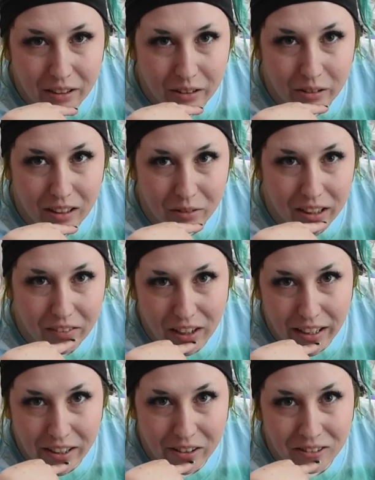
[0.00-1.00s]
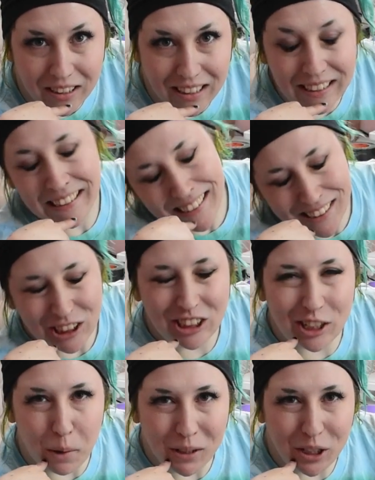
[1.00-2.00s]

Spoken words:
who whenever I go and I show him a